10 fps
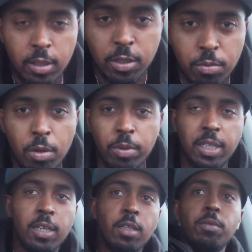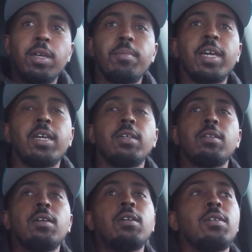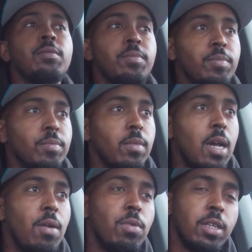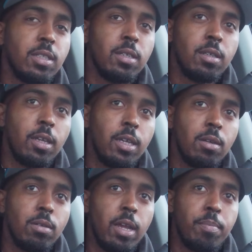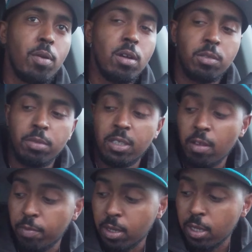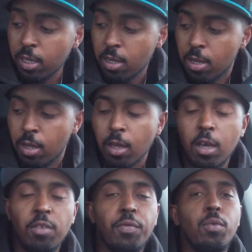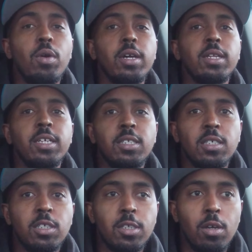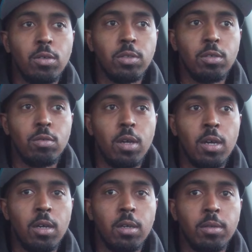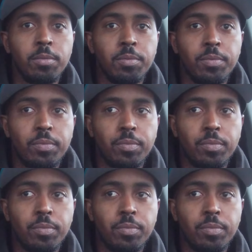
this is what we dealing with, man. Um, I wanted to hit on that part specifically because for one, it just shows you um,